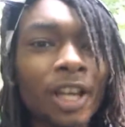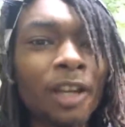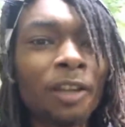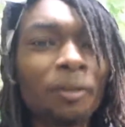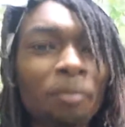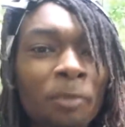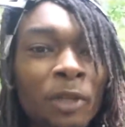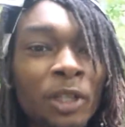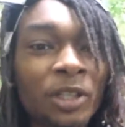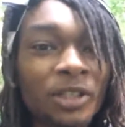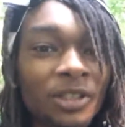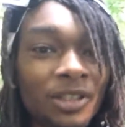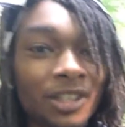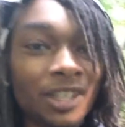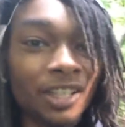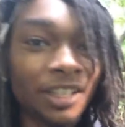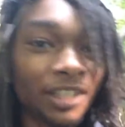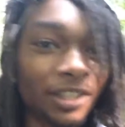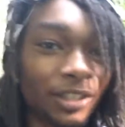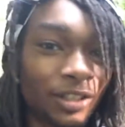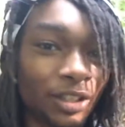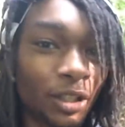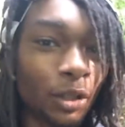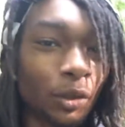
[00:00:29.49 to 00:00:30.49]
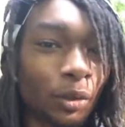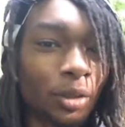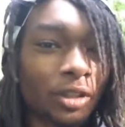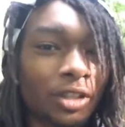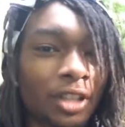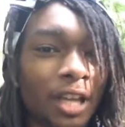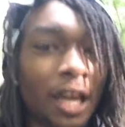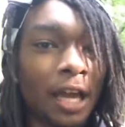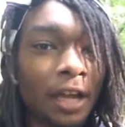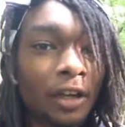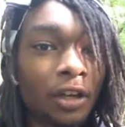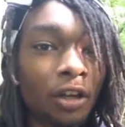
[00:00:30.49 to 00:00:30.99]
I'm in the city, so it's
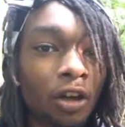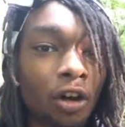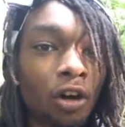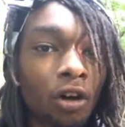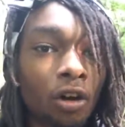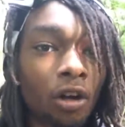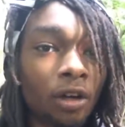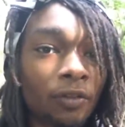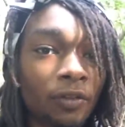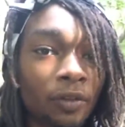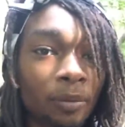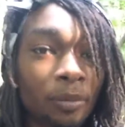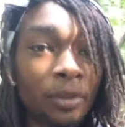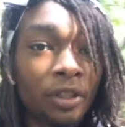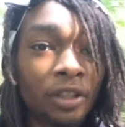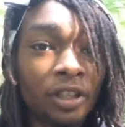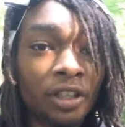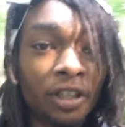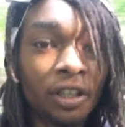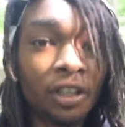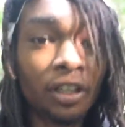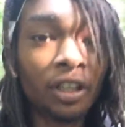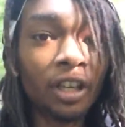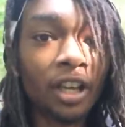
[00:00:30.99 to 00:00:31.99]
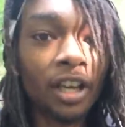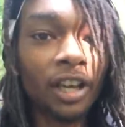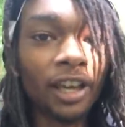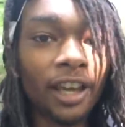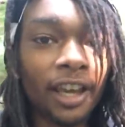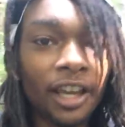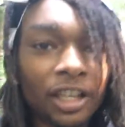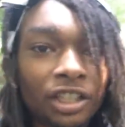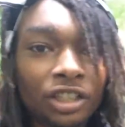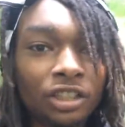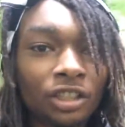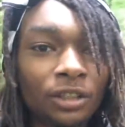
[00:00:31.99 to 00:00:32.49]
kind of hard for me to
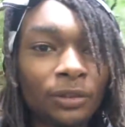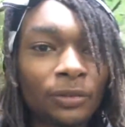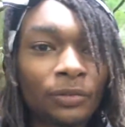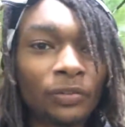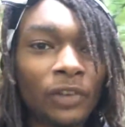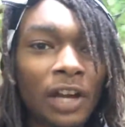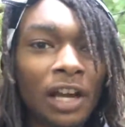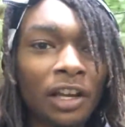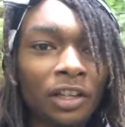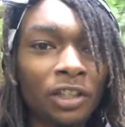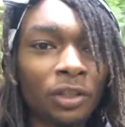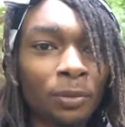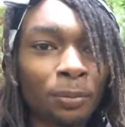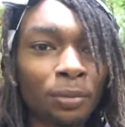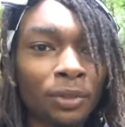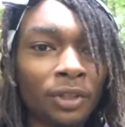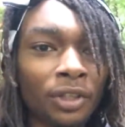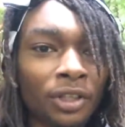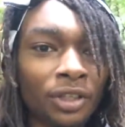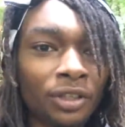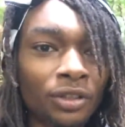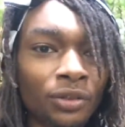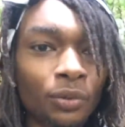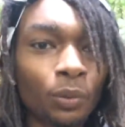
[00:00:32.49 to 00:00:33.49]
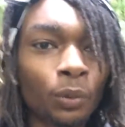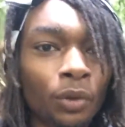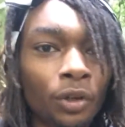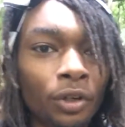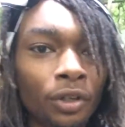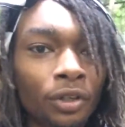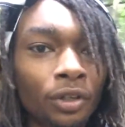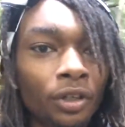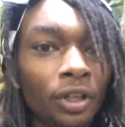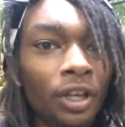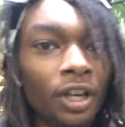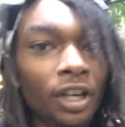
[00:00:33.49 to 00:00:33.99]
actually find a place
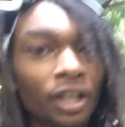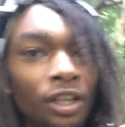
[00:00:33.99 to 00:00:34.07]
where